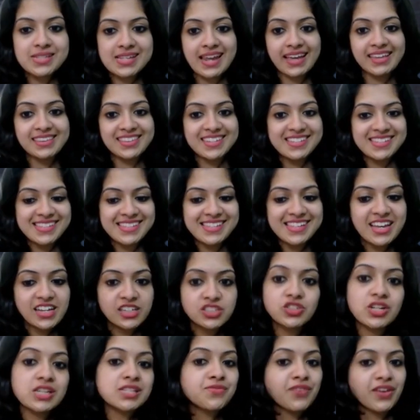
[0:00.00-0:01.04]
like this,
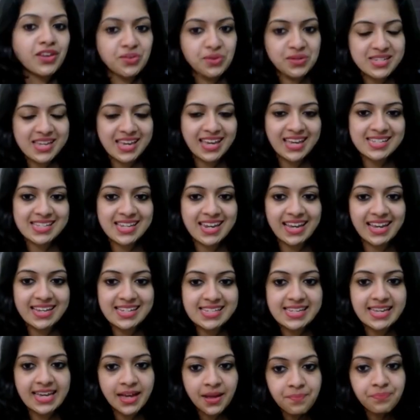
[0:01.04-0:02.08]
just for you to get an
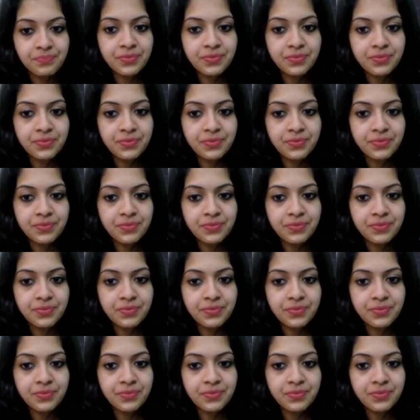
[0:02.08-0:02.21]
idea.